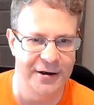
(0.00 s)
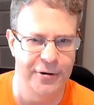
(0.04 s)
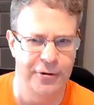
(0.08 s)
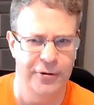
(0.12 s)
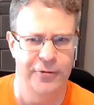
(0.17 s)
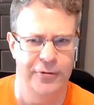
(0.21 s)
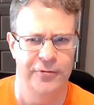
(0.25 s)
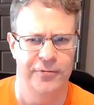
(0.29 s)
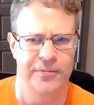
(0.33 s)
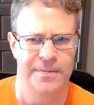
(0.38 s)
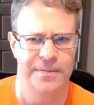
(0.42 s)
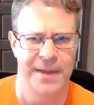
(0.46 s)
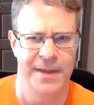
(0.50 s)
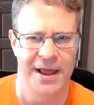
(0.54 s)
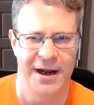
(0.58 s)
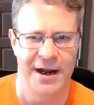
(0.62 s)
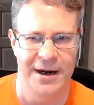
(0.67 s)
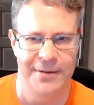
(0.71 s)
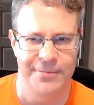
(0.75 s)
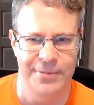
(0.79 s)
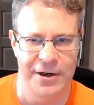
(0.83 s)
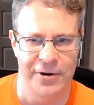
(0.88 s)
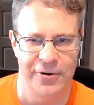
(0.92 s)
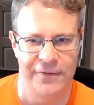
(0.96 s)
oh man,
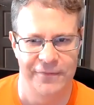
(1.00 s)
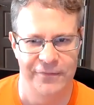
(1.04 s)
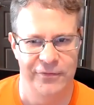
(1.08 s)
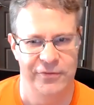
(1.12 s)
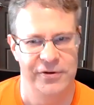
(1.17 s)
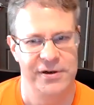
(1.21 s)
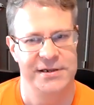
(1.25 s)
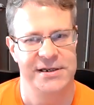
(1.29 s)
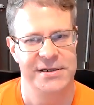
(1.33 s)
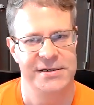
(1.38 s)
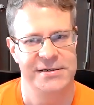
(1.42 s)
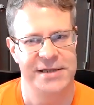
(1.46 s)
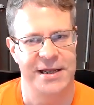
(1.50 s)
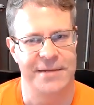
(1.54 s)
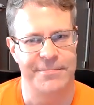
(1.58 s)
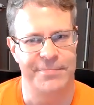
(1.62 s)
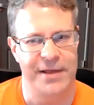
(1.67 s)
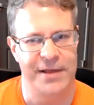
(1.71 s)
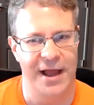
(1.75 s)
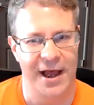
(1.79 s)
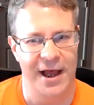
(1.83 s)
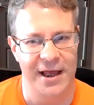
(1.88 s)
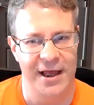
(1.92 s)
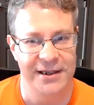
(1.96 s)
I better avoid this
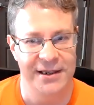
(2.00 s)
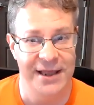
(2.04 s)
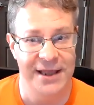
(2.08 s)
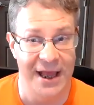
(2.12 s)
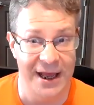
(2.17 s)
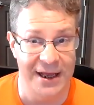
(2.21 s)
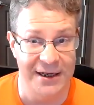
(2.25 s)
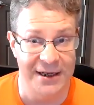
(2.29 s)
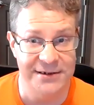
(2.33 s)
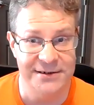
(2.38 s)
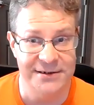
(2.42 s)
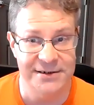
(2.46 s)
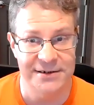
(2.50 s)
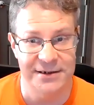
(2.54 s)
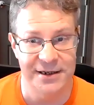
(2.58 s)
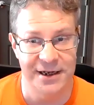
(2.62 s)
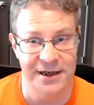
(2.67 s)
API yet.